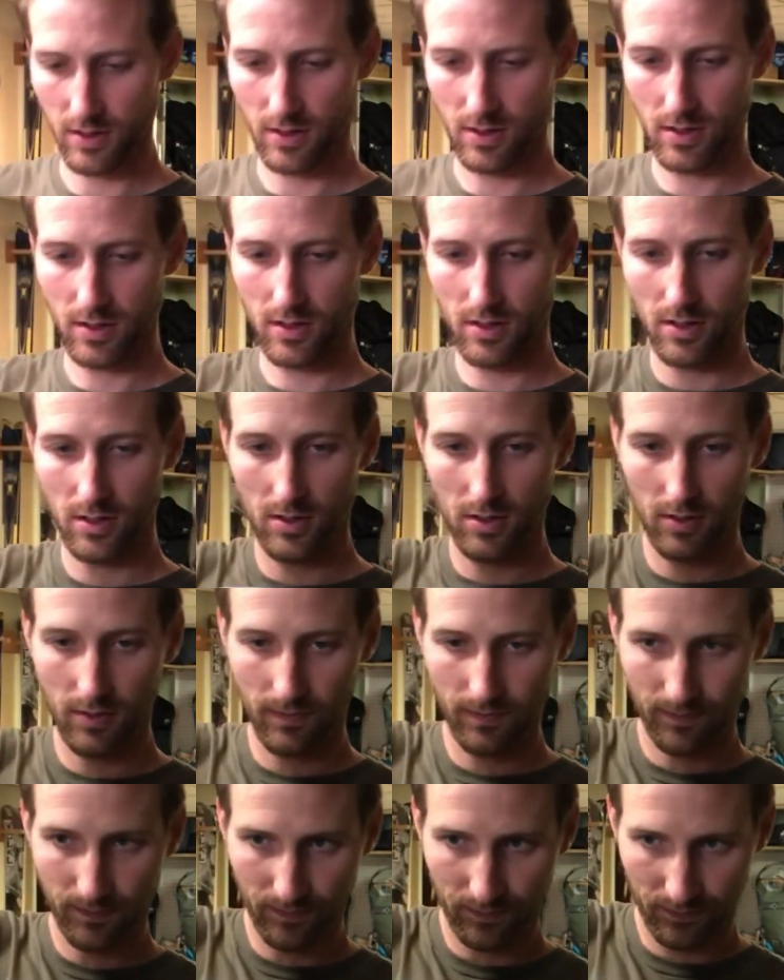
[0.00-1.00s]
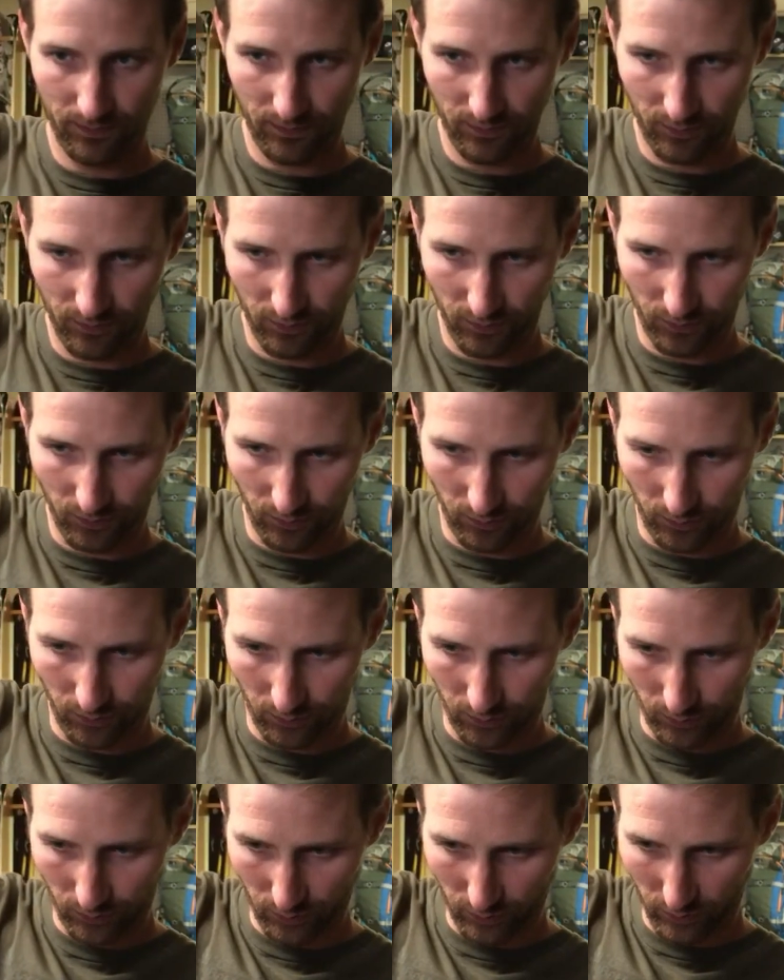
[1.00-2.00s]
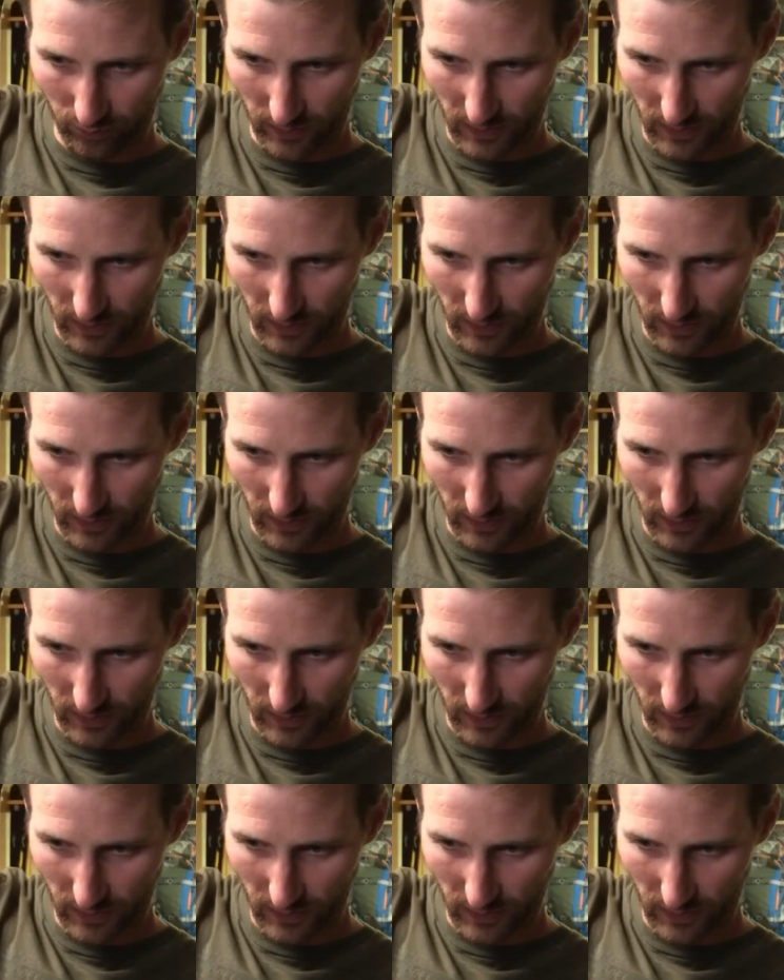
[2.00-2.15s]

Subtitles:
(silence)